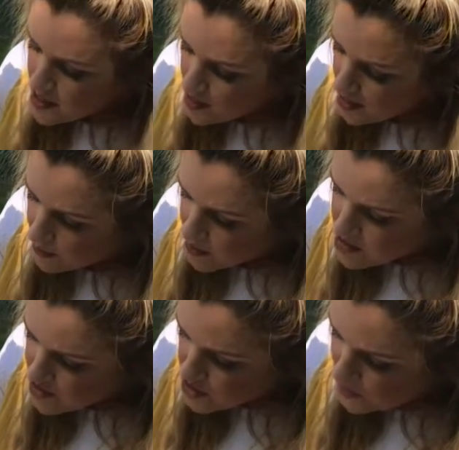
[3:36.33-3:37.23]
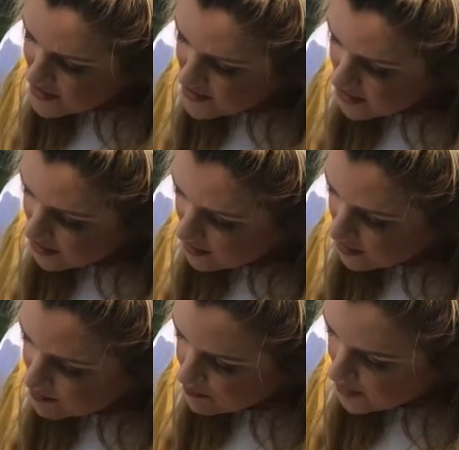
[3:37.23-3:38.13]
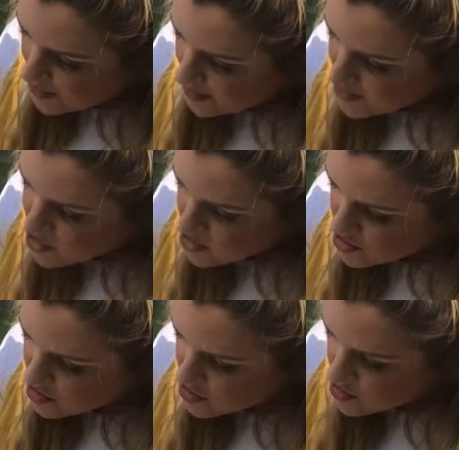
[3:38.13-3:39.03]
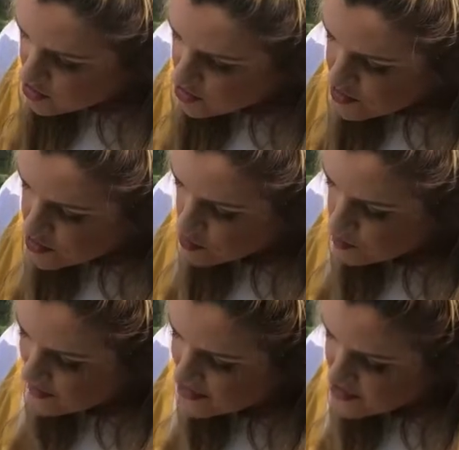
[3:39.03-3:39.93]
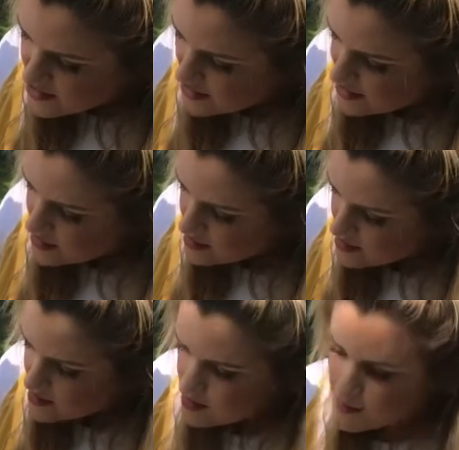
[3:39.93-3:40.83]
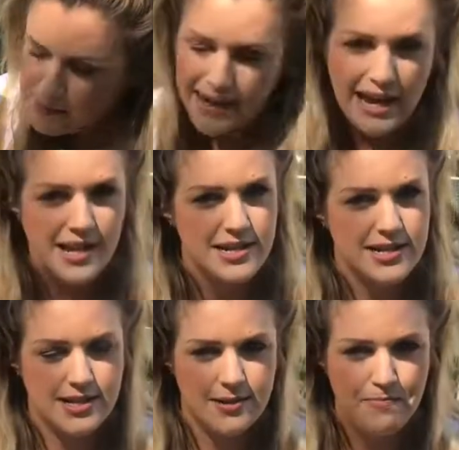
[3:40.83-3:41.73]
And I'm going to squeeze in here, add 20 minutes.